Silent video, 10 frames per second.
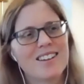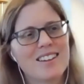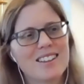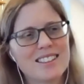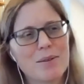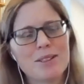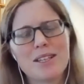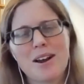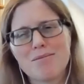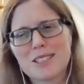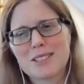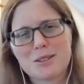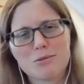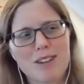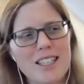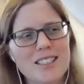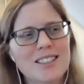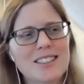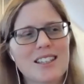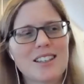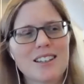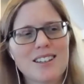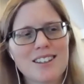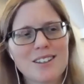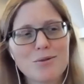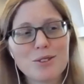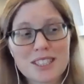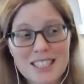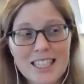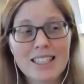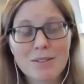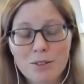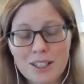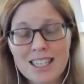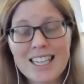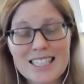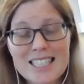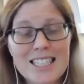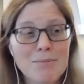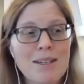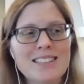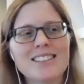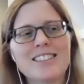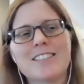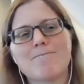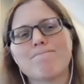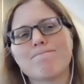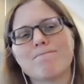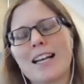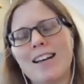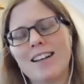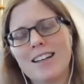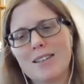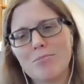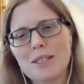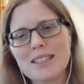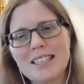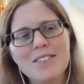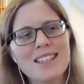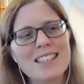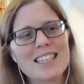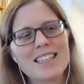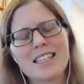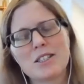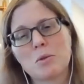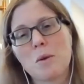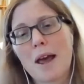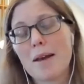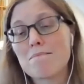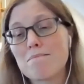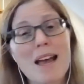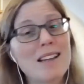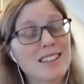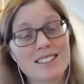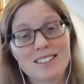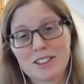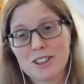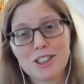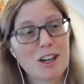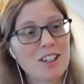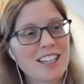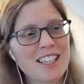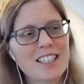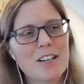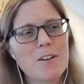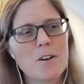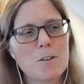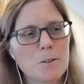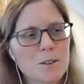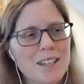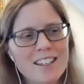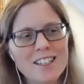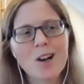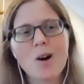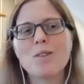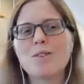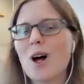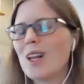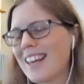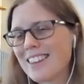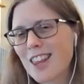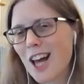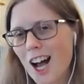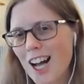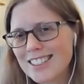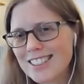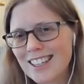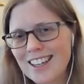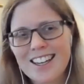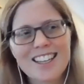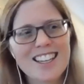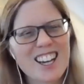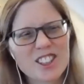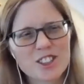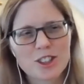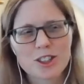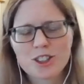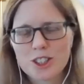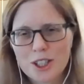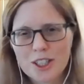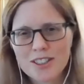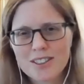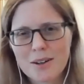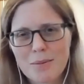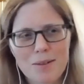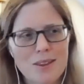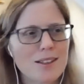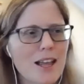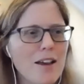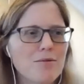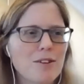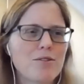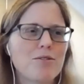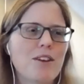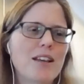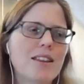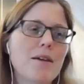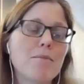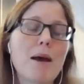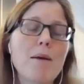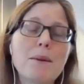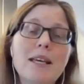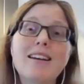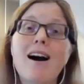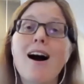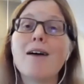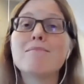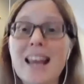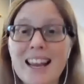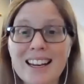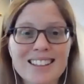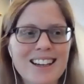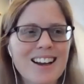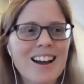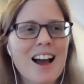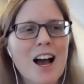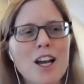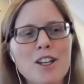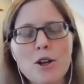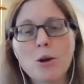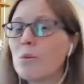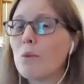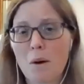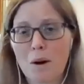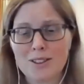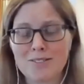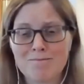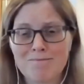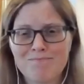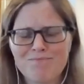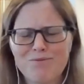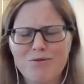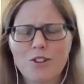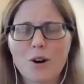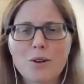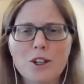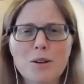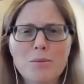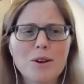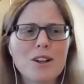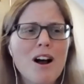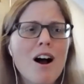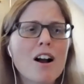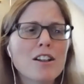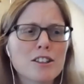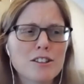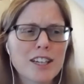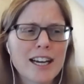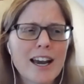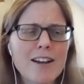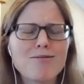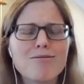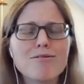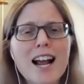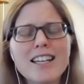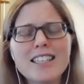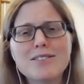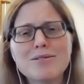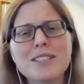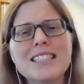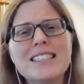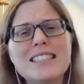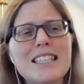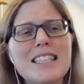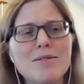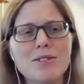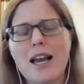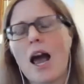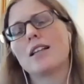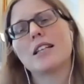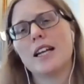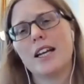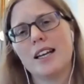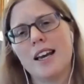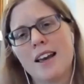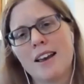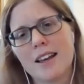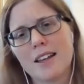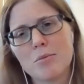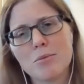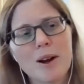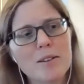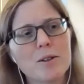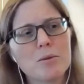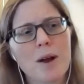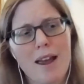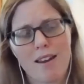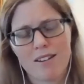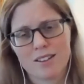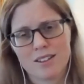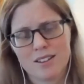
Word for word: As Debie Thomas writes, for, for Nicodemus, believing in this way meant starting anew, letting go of all he thought he understood about the life of faith. It meant becoming a newborn, vulnerable, hungry, and ready to receive reality in a brand new way.